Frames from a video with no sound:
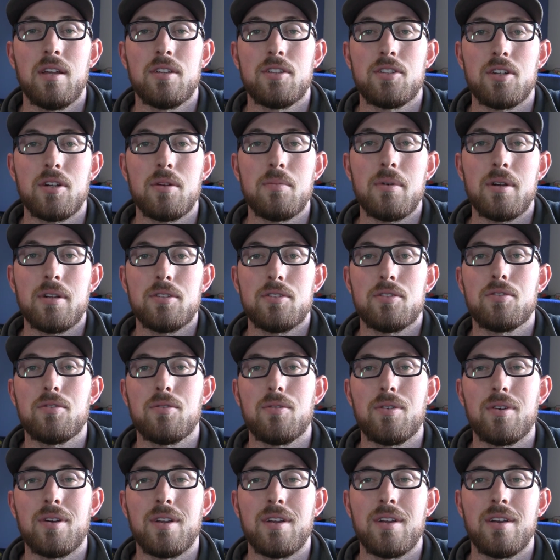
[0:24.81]
share my
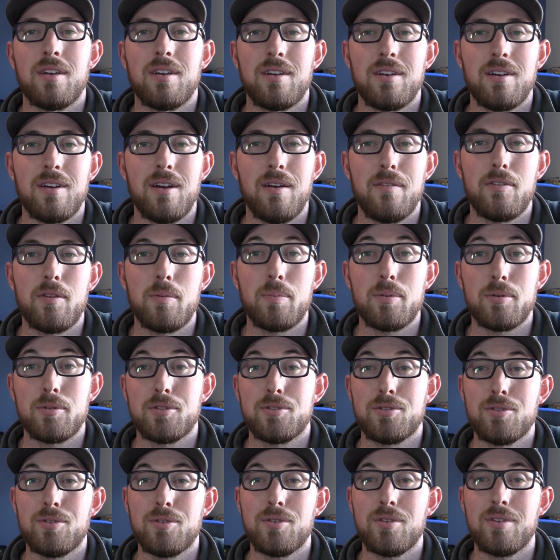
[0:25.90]
story of the
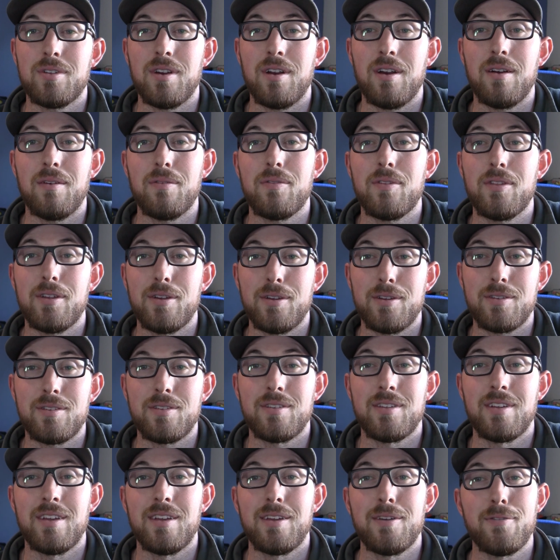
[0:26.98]
pursuit of
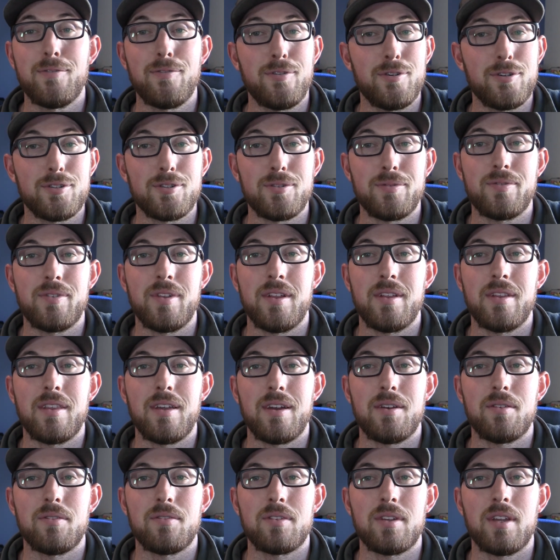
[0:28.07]
this fish of
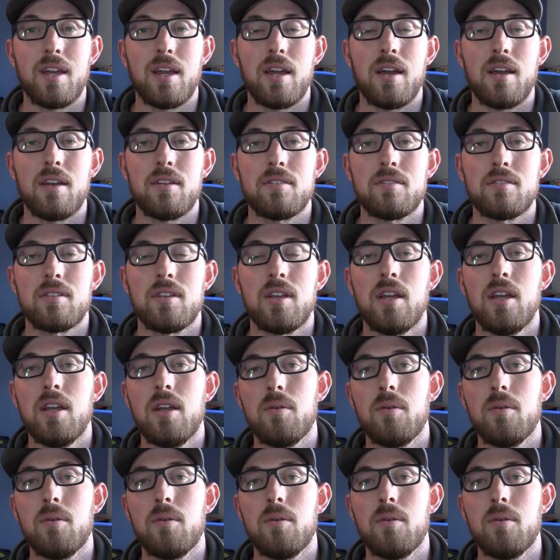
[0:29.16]
10,000 casts.